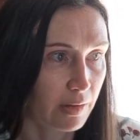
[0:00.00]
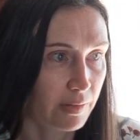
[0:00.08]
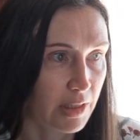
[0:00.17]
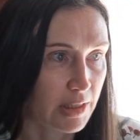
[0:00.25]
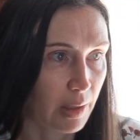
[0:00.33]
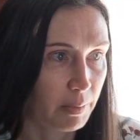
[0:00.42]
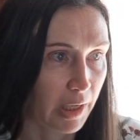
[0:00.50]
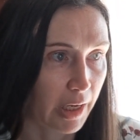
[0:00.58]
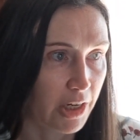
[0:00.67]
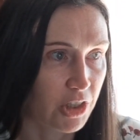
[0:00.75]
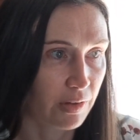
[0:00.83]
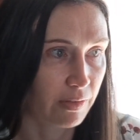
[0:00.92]
of this
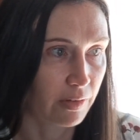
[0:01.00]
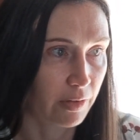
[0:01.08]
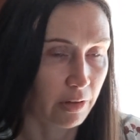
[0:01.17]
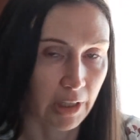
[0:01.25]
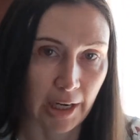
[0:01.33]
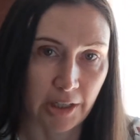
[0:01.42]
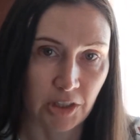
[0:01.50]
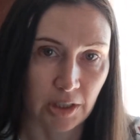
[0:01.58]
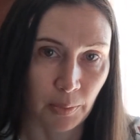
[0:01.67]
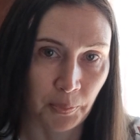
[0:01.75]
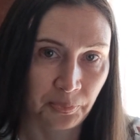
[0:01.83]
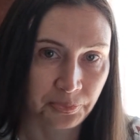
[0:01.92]
application for
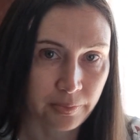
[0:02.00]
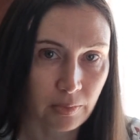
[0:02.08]
variation.